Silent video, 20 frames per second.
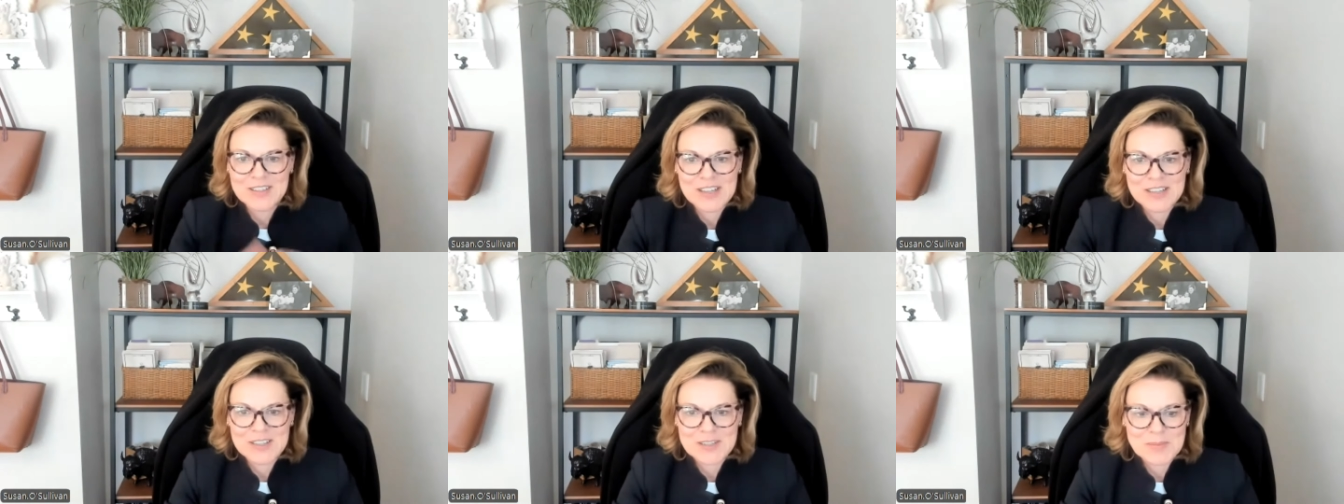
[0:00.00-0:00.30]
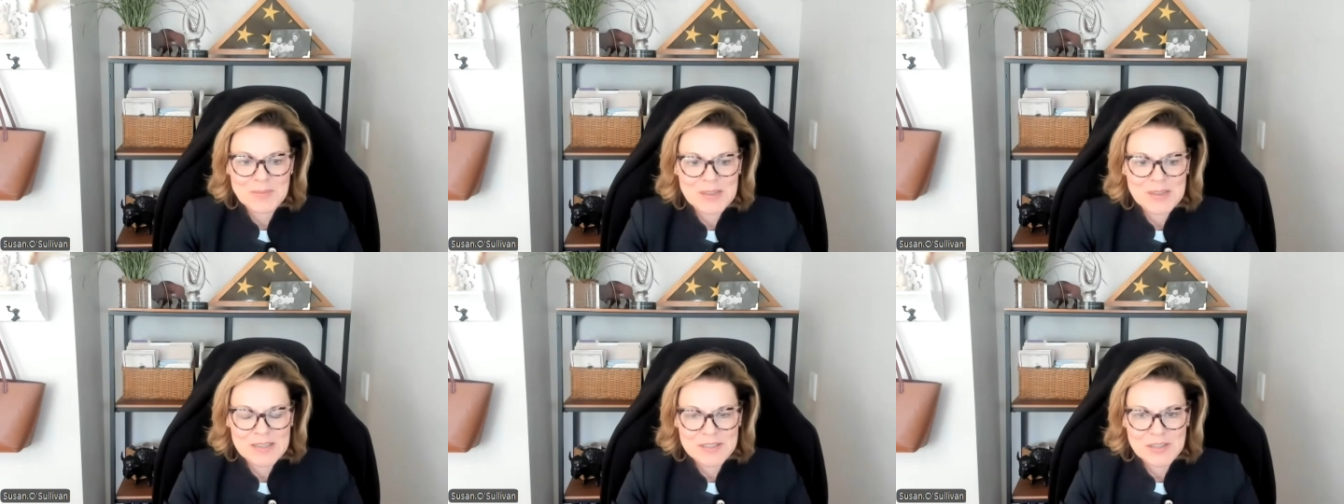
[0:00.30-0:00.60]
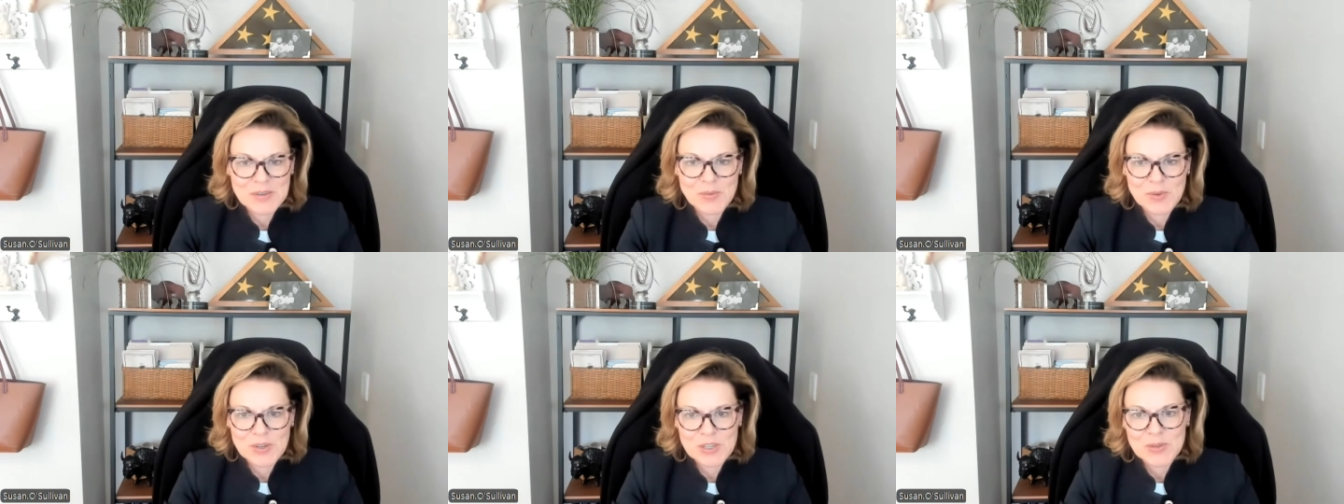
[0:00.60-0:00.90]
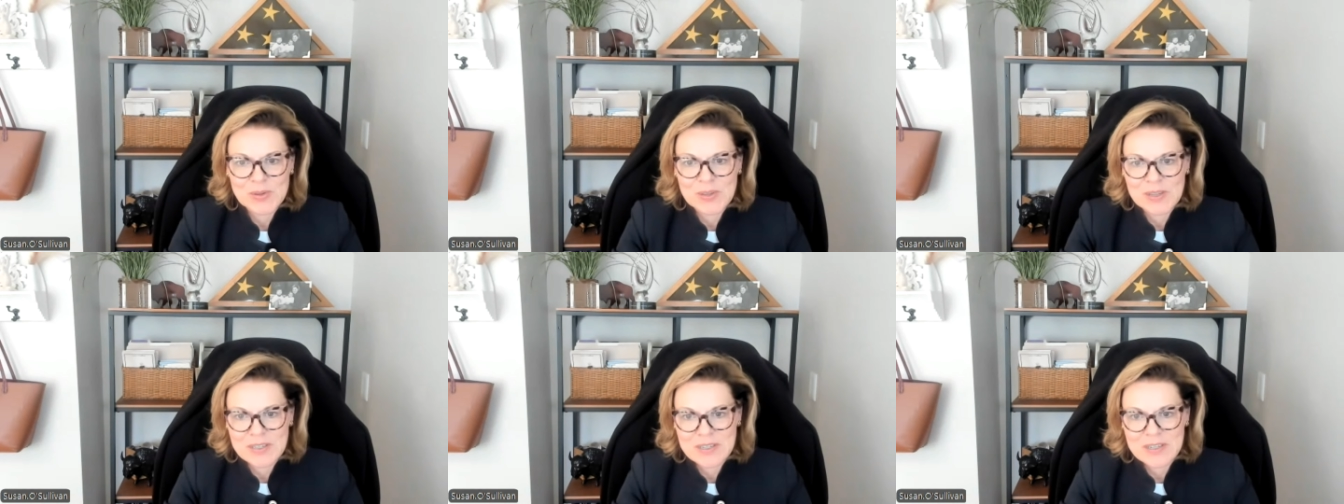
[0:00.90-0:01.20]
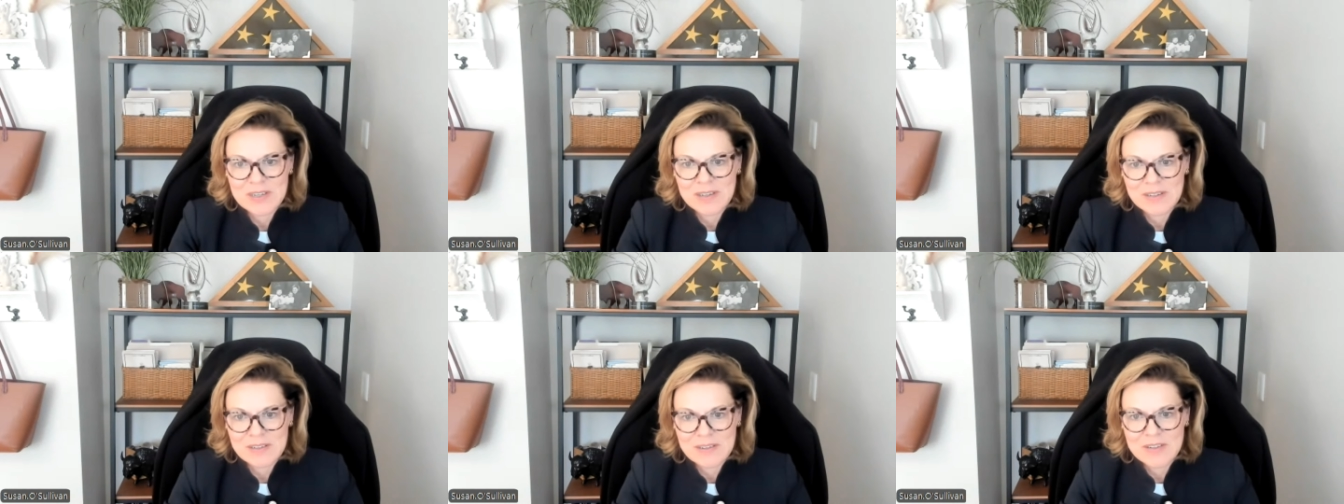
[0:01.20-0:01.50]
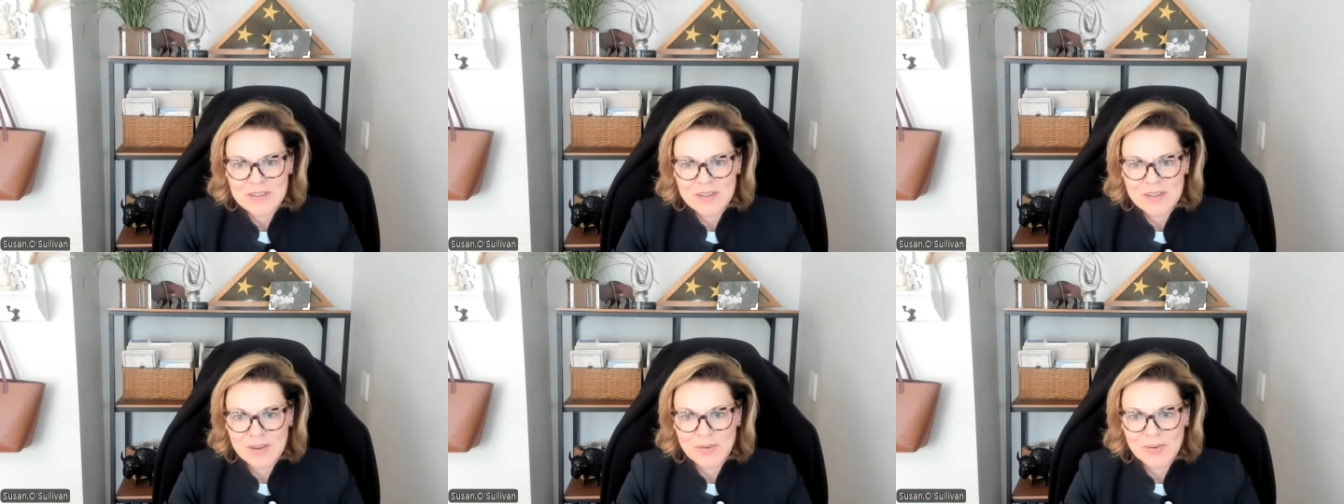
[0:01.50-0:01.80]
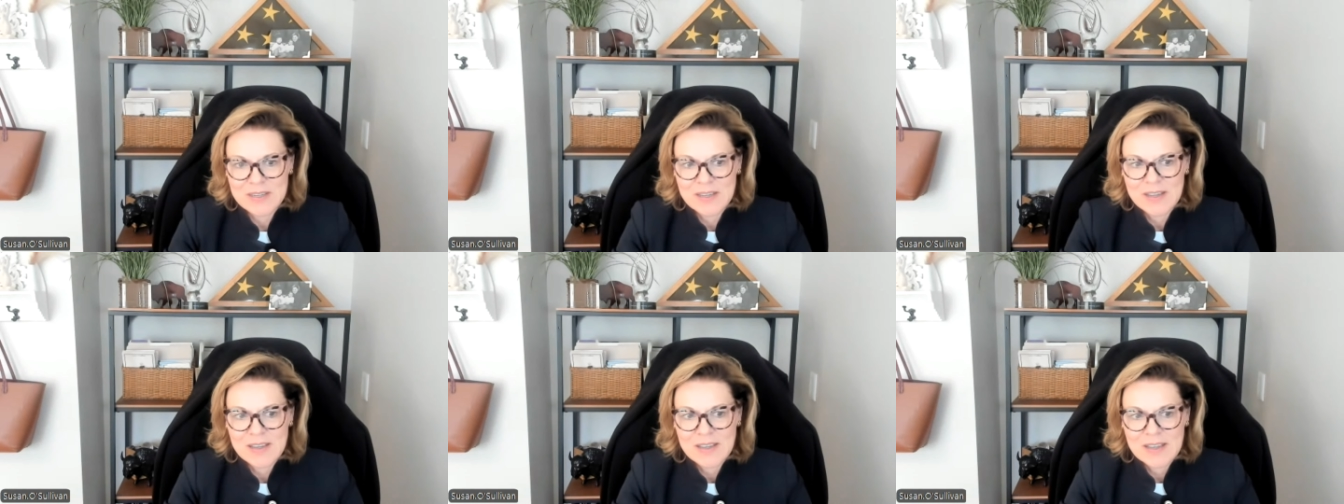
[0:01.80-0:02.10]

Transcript: It's amazing what you get done. So